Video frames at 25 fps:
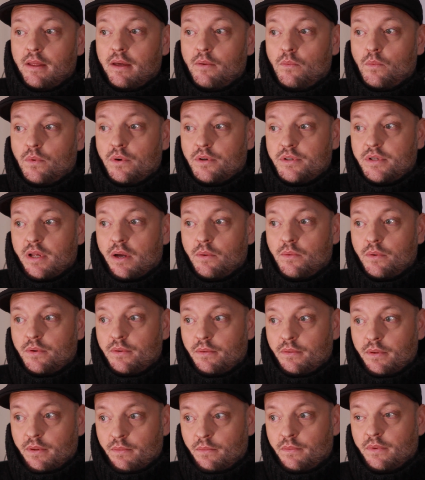
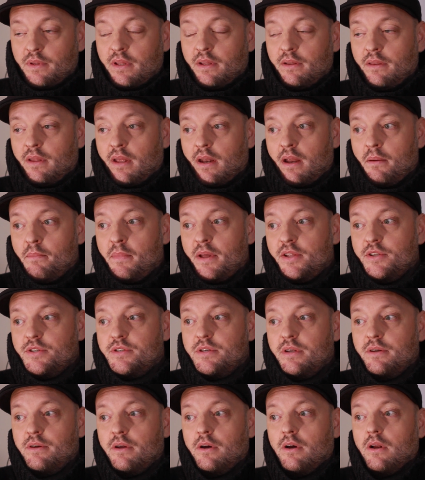I
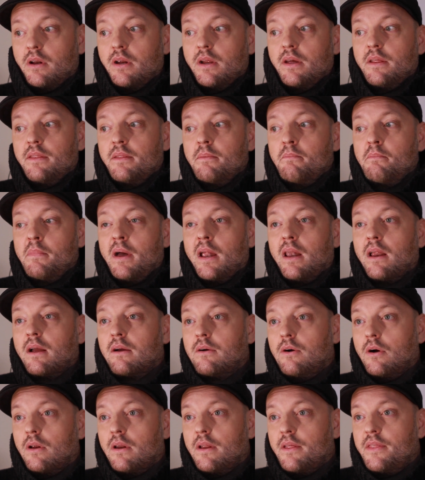mentioned earlier, the
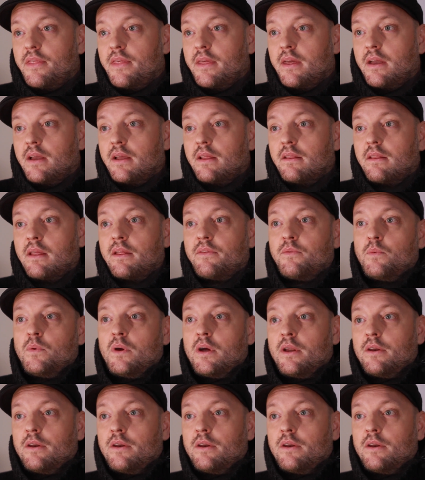melancholy thing, that we